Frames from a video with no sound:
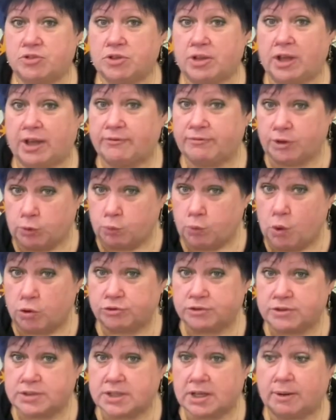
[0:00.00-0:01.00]
if you
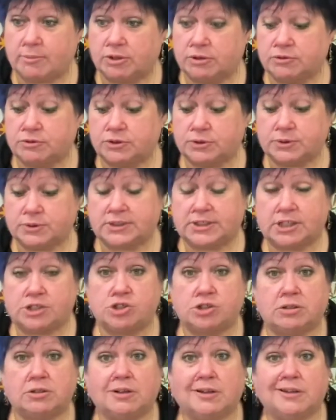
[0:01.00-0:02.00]
want to come along to a
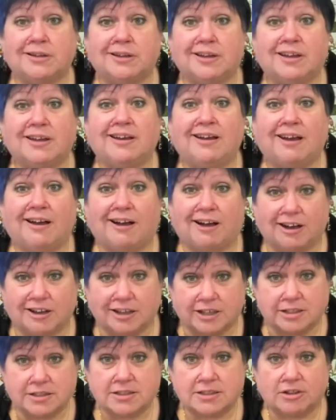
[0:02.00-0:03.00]
session, I'm
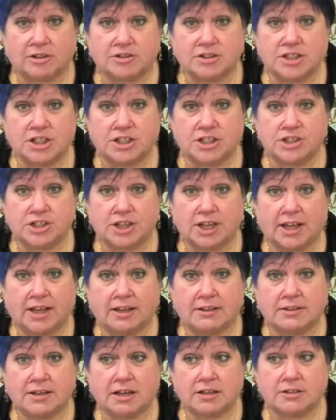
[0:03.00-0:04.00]
going to start teaching
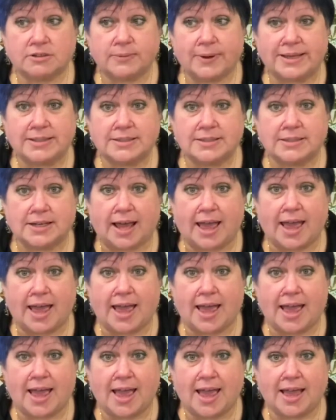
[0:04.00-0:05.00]
again next
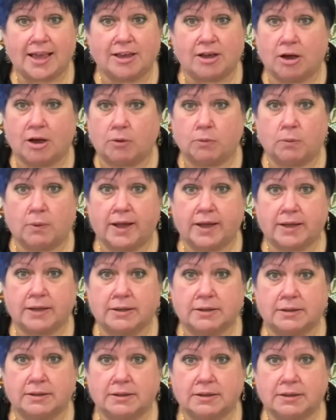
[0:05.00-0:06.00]
Wednesday. Can't wait.
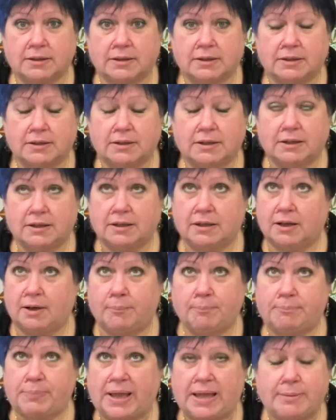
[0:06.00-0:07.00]

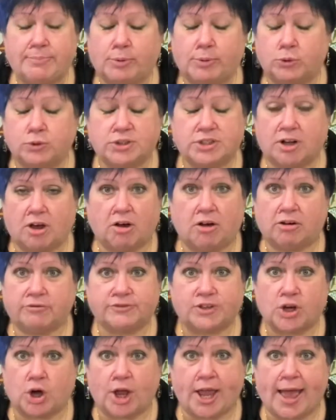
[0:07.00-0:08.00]
People
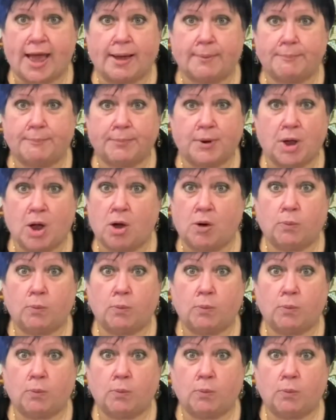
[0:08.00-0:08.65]
starved I am. Can't